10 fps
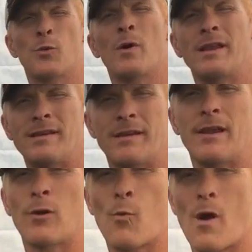20
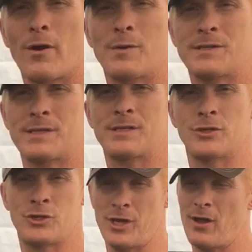denier water
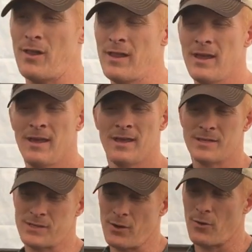resistant shell.
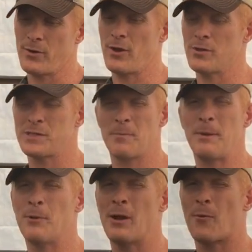So you know, some
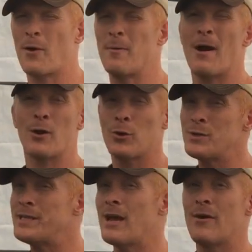people get worried about
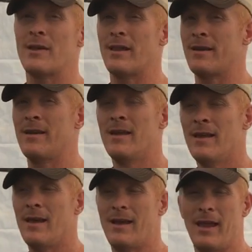goose down and
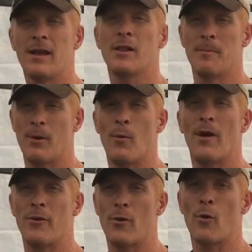inclement
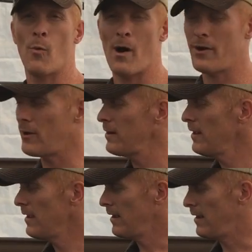weather or water.
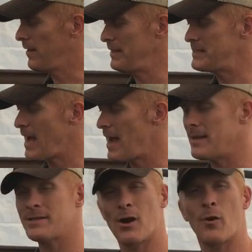These
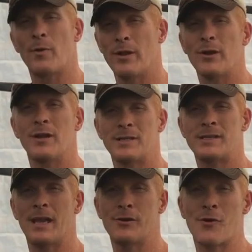guys are really good at
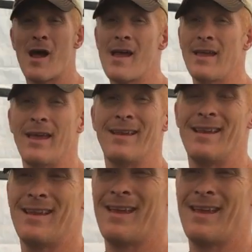staying dry, and